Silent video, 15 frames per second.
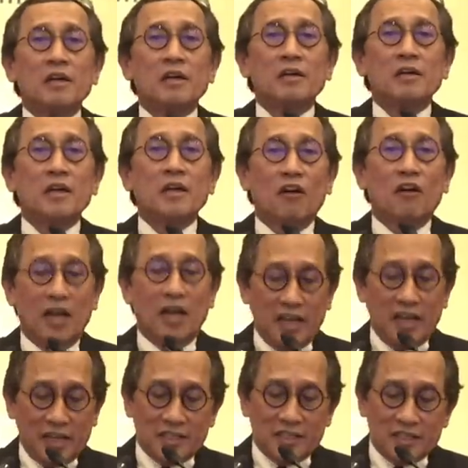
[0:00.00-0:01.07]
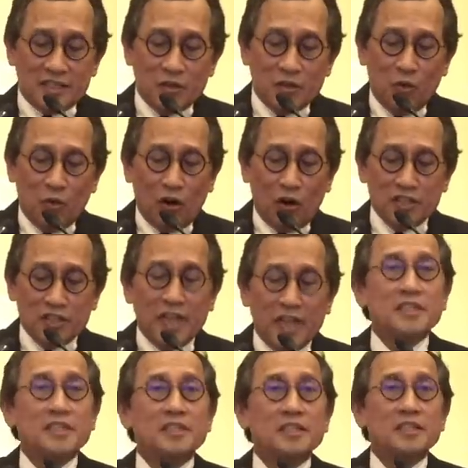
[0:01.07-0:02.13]
Now, unless the war
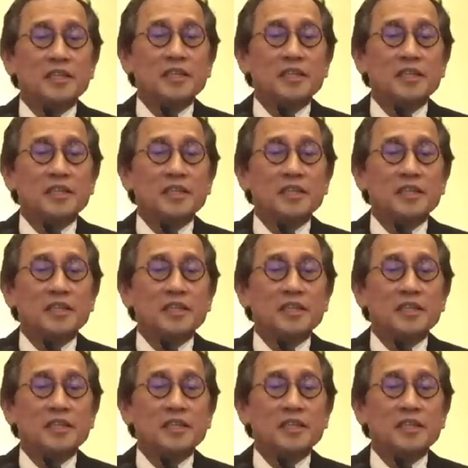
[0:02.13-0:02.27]
takes